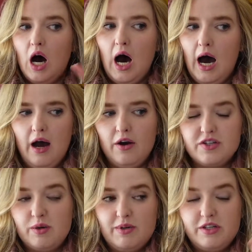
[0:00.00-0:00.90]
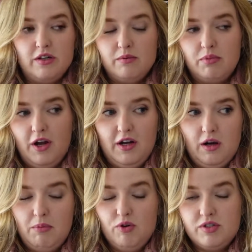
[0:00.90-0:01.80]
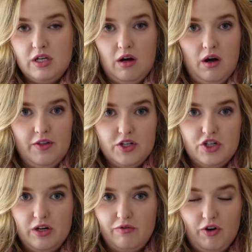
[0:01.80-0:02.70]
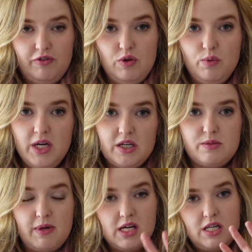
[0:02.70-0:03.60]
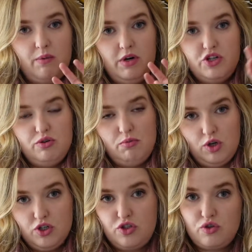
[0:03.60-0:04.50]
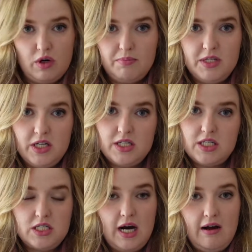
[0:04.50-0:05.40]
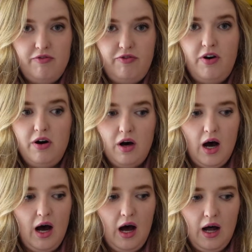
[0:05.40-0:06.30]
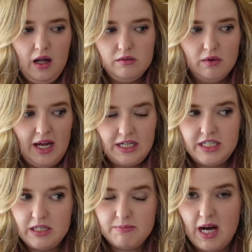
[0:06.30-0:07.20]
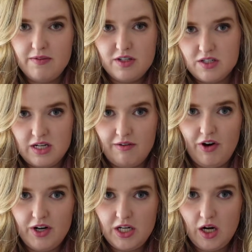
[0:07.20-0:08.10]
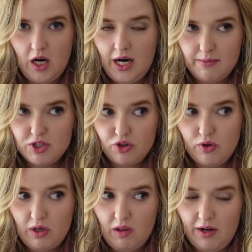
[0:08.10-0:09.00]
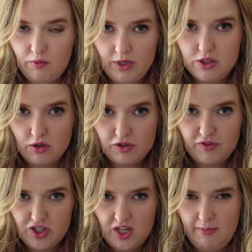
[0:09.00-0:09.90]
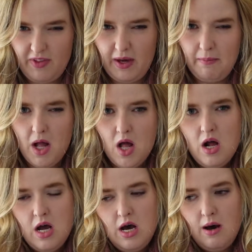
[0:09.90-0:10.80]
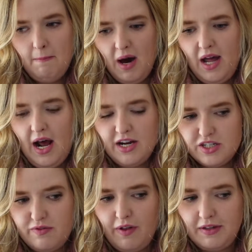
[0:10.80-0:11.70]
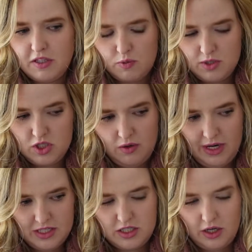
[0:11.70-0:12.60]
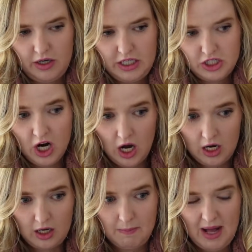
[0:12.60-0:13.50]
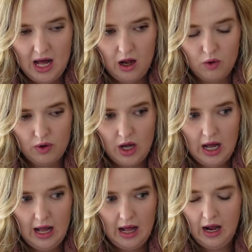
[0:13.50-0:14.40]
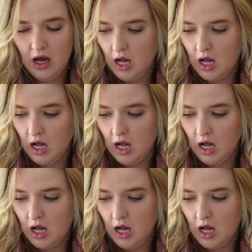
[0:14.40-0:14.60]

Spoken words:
I honestly wasn't planning on posting on this channel for a few weeks because I want to do more scripted stuff, like deep dives and stuff on here, and I'm still doing a lot of research for some of them. But I just felt like this was so necessary to talk about. I